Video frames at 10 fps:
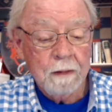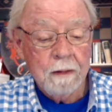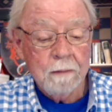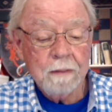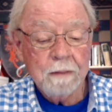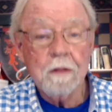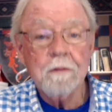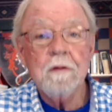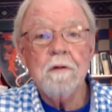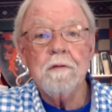because
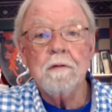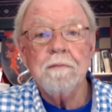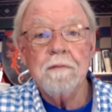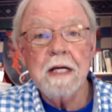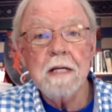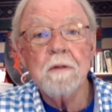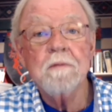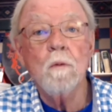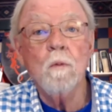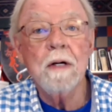it is the flame of
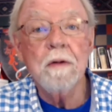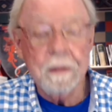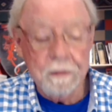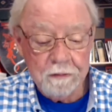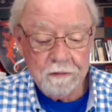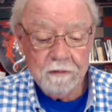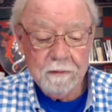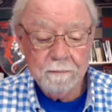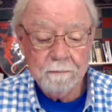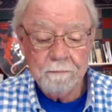awareness,
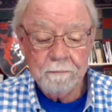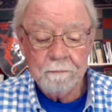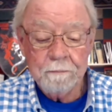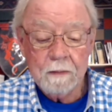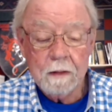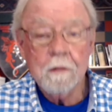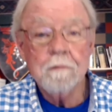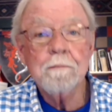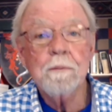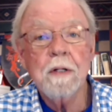
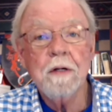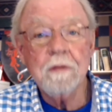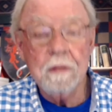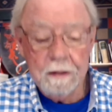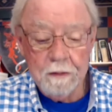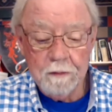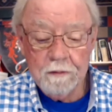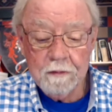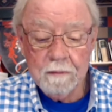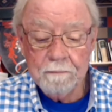of
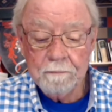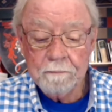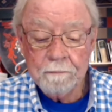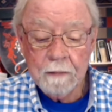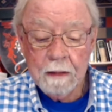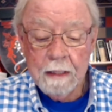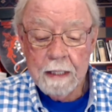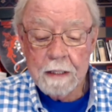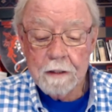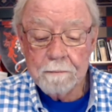presentness,
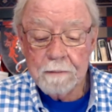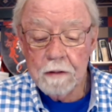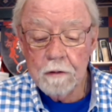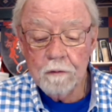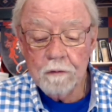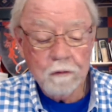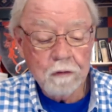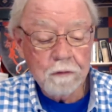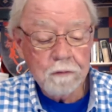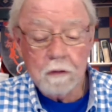and it appears
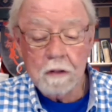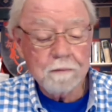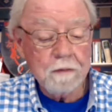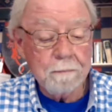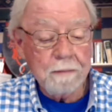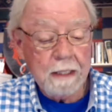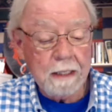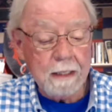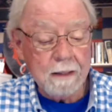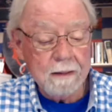just off the
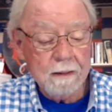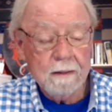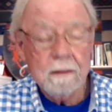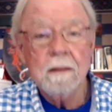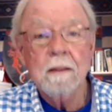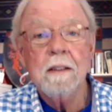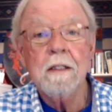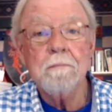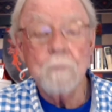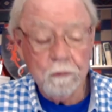path
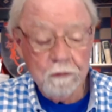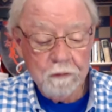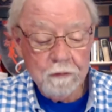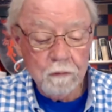that Moses is